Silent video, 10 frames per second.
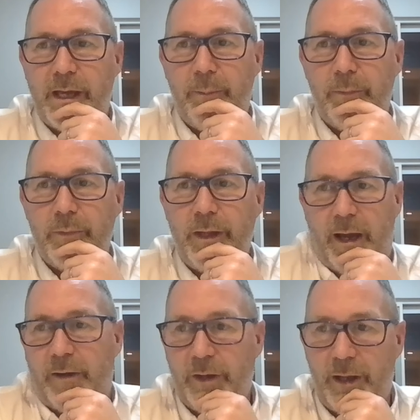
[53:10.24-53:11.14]
But
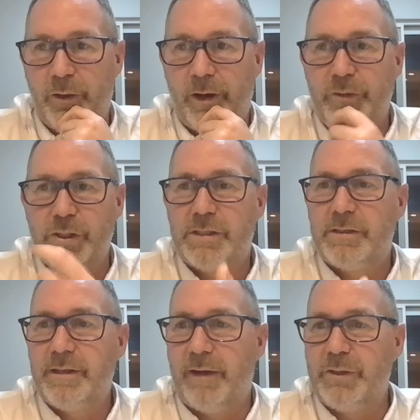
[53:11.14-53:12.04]
um, yeah, I, look, I've
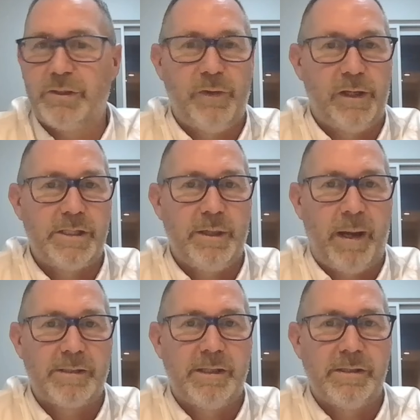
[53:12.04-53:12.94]
just I've just
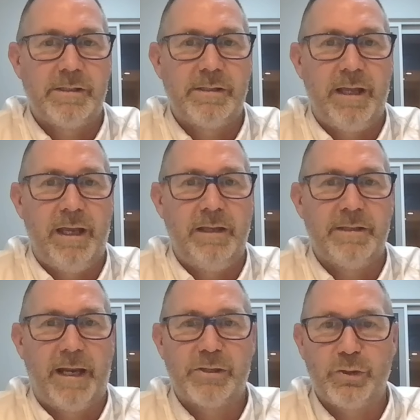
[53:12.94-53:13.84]
finished a master's
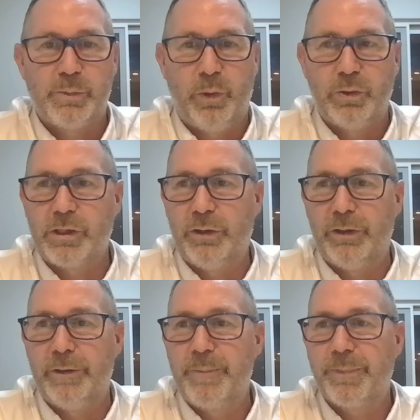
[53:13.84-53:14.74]
in international
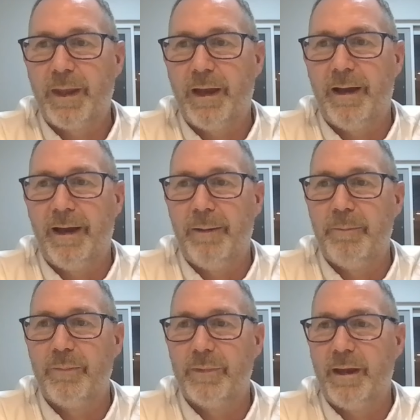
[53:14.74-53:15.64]
sports law.
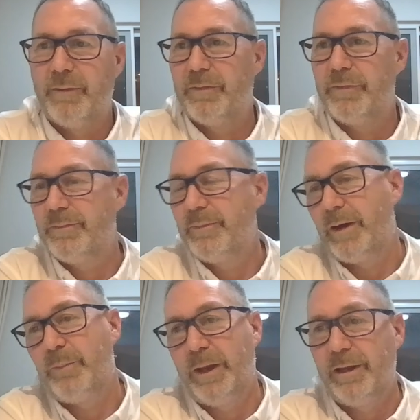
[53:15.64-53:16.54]
Um, I've,
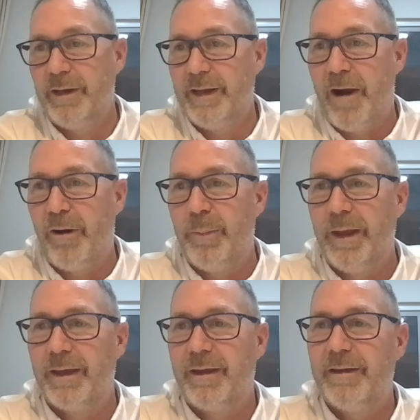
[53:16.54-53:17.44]
I've been learning
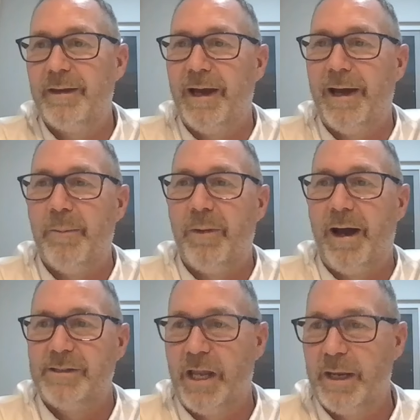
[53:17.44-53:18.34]
Arabic.
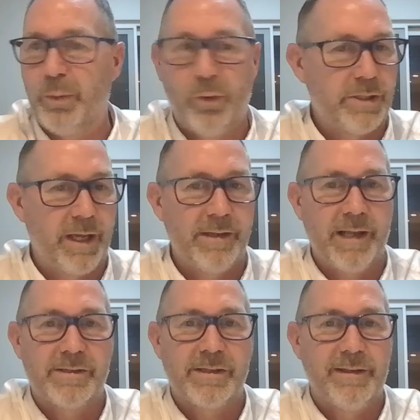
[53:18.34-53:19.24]
Um, I actually had a
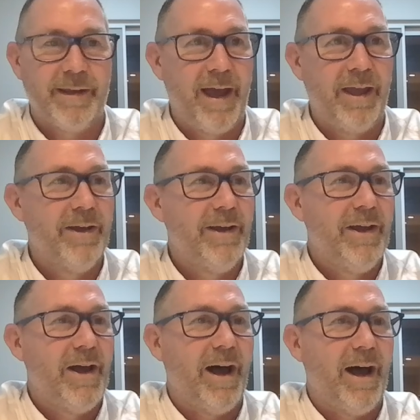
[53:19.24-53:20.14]
Portuguese lesson today.